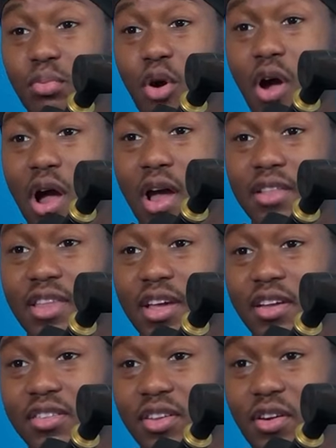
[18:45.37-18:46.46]
bro, I, think
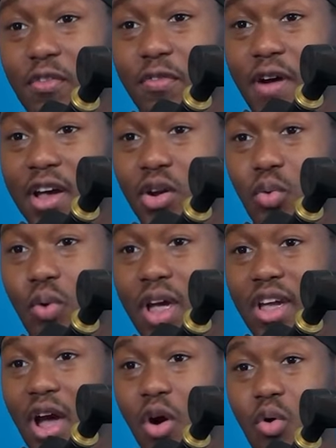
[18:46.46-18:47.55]
he's gonna find a
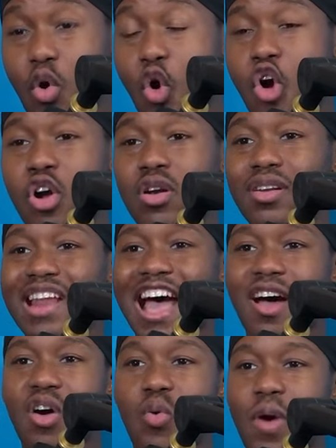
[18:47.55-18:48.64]
way out, or
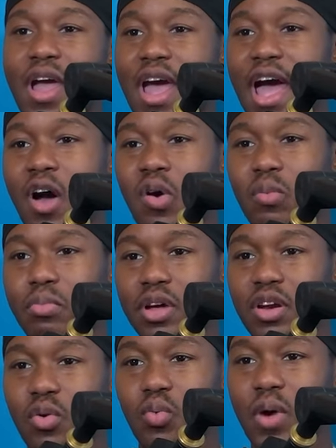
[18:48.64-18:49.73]
not a way out, but
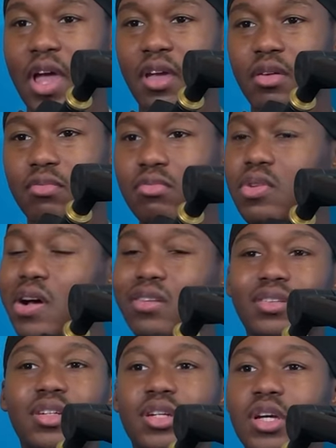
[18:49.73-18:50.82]
a way.
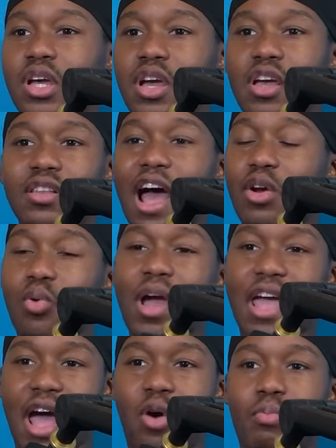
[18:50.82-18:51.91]
Well, not a
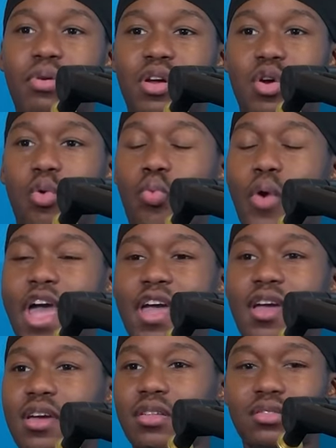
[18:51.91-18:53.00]
way out, but a
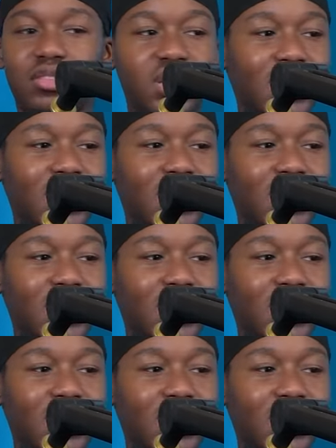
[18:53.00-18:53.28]
way to